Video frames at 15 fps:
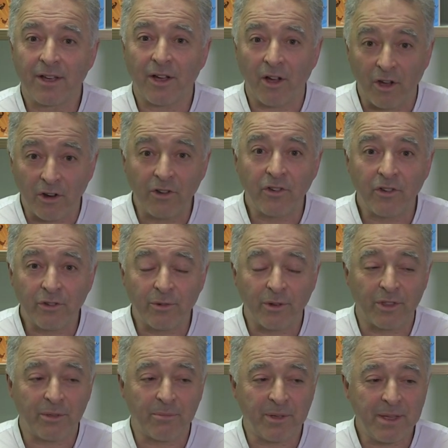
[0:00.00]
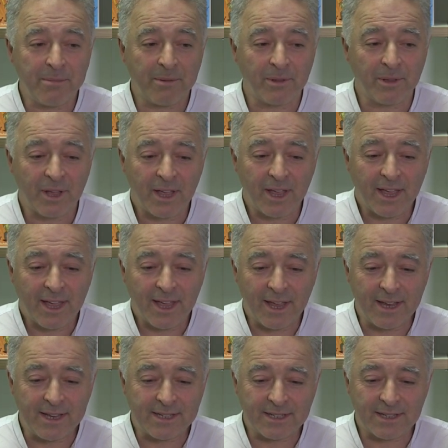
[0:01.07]
on to other people,
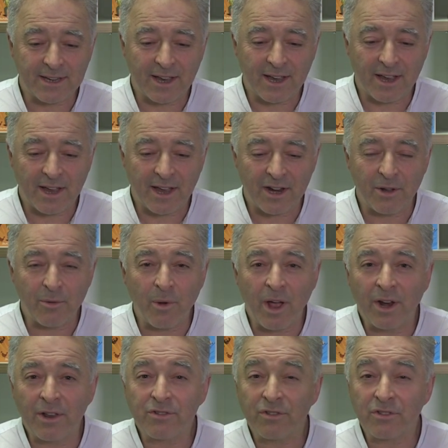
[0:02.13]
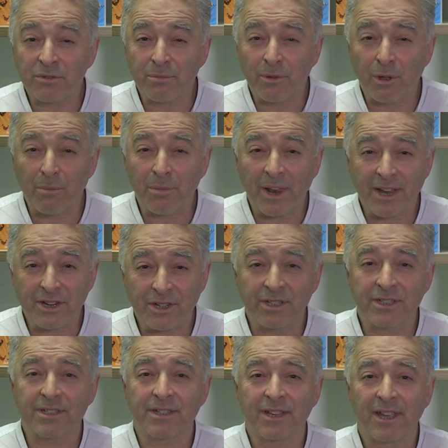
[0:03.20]
is an awareness of small
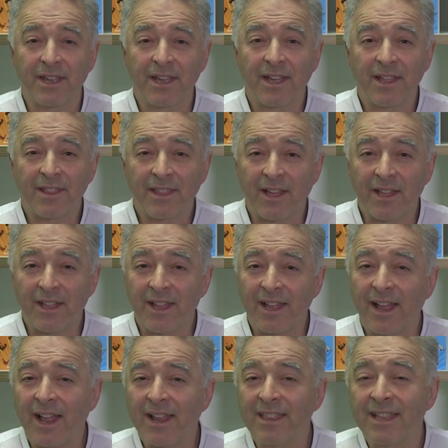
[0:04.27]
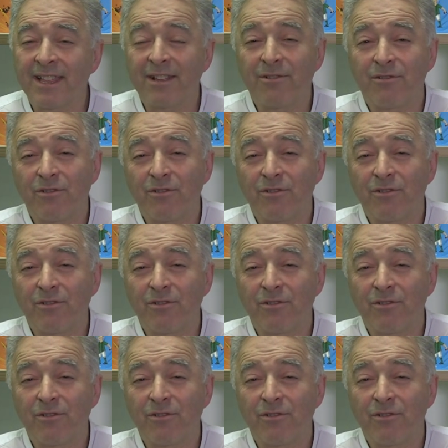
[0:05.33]
pleasures that I think